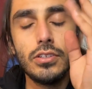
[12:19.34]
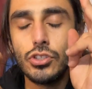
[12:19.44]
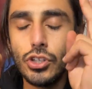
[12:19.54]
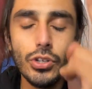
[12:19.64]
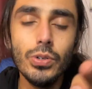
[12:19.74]

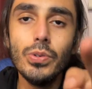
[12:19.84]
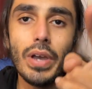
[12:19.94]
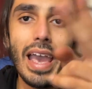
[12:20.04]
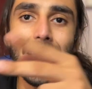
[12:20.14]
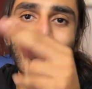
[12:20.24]

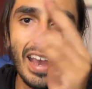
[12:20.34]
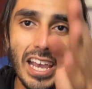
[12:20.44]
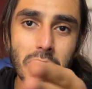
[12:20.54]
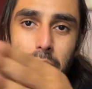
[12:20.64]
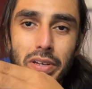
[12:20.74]
two
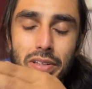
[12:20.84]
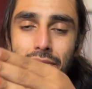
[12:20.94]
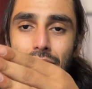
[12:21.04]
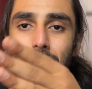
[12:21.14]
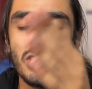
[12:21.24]
eight
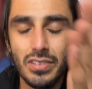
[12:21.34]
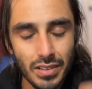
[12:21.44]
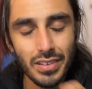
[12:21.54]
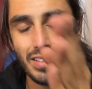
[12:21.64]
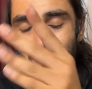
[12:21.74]
pins,
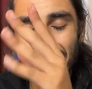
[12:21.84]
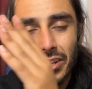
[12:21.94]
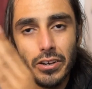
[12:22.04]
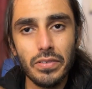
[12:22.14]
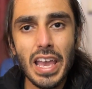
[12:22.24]

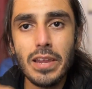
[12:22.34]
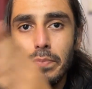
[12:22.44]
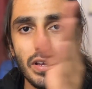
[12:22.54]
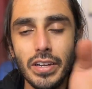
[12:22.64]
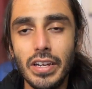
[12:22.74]
uh, eight
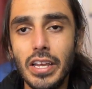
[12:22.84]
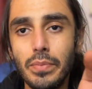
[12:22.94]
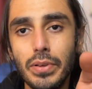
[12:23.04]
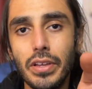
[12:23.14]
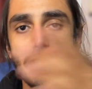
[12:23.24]
pin and eight
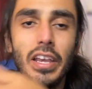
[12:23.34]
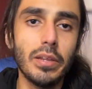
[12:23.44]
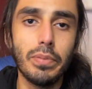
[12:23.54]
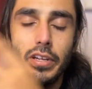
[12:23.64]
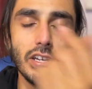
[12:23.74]
pin,
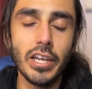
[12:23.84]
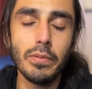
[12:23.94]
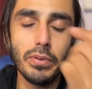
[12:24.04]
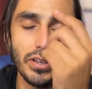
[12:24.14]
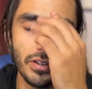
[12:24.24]
eight pin and
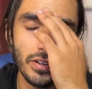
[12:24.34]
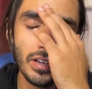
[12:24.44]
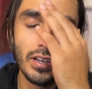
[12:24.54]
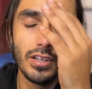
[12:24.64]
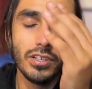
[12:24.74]
eight pin.
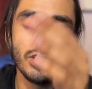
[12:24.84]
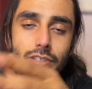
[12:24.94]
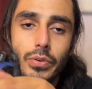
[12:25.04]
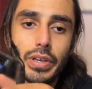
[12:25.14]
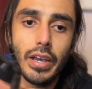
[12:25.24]

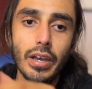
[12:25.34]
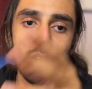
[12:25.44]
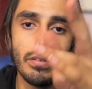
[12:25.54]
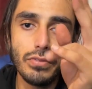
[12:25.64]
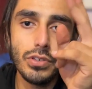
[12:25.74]
So we
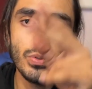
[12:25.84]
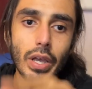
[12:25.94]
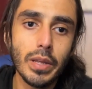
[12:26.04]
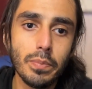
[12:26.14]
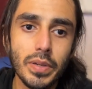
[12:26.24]
have two
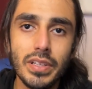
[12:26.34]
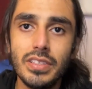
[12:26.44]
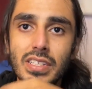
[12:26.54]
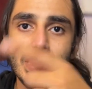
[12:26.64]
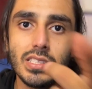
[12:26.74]
eight pins
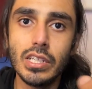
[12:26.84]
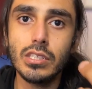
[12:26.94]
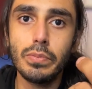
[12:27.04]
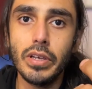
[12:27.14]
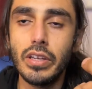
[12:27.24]
and a six
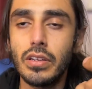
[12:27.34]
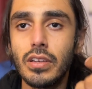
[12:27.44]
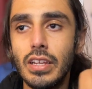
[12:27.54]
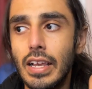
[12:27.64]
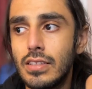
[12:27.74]
pin
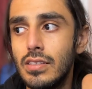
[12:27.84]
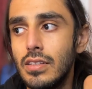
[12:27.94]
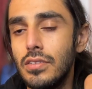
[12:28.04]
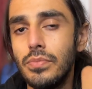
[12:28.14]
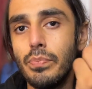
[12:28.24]

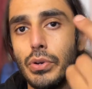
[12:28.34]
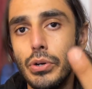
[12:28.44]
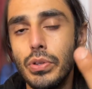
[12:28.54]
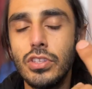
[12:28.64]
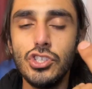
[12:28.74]
connected,
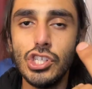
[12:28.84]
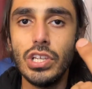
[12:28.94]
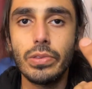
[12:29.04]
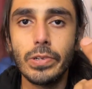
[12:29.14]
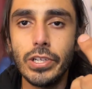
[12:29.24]
both
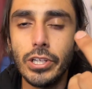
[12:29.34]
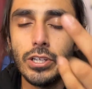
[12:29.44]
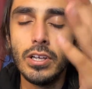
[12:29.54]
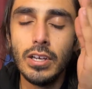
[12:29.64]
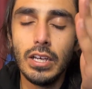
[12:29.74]

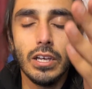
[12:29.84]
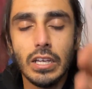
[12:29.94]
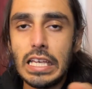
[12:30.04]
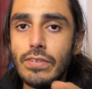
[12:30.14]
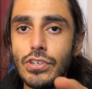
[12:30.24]
G3
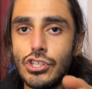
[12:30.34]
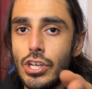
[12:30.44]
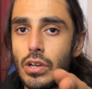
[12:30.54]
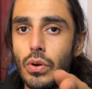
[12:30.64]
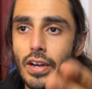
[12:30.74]

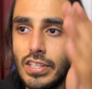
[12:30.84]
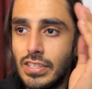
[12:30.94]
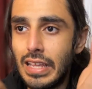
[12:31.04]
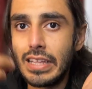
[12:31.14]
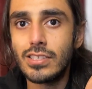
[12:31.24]
EVGA wires,
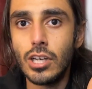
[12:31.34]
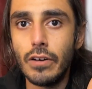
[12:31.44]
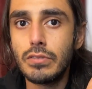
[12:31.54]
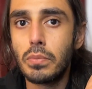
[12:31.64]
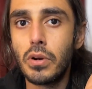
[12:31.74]
and that
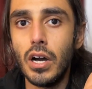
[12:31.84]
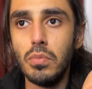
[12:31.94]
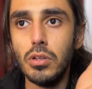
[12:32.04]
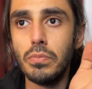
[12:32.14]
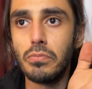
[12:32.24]
solved the
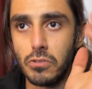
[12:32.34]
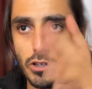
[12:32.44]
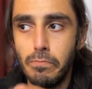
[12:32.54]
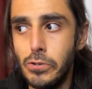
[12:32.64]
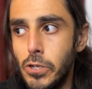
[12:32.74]
problem.
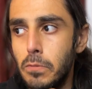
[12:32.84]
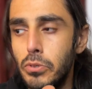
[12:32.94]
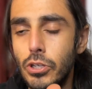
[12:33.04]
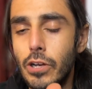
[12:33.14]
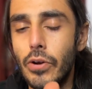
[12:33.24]
Computer
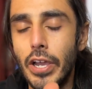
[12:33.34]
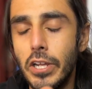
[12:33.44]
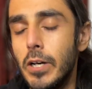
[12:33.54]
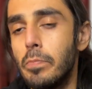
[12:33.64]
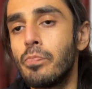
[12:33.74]
booted right up.